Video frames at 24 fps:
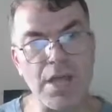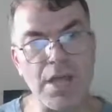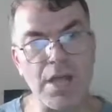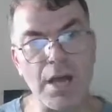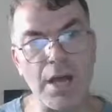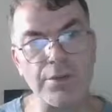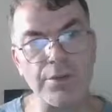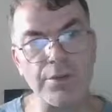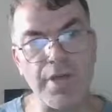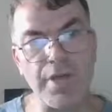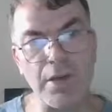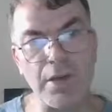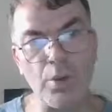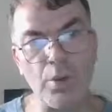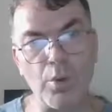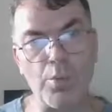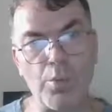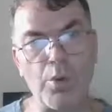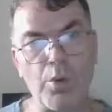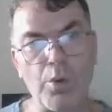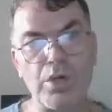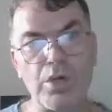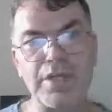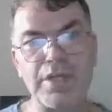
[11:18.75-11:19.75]
out hello
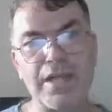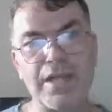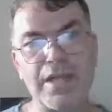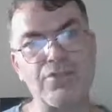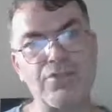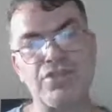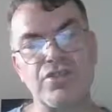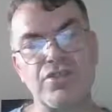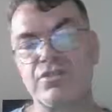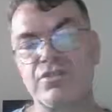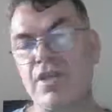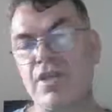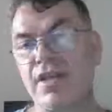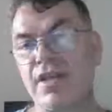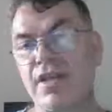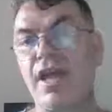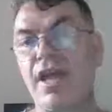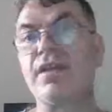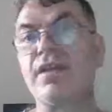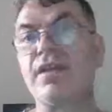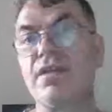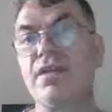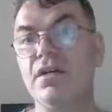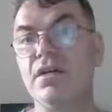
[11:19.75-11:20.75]
world and just
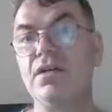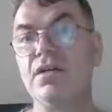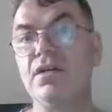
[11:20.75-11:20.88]
again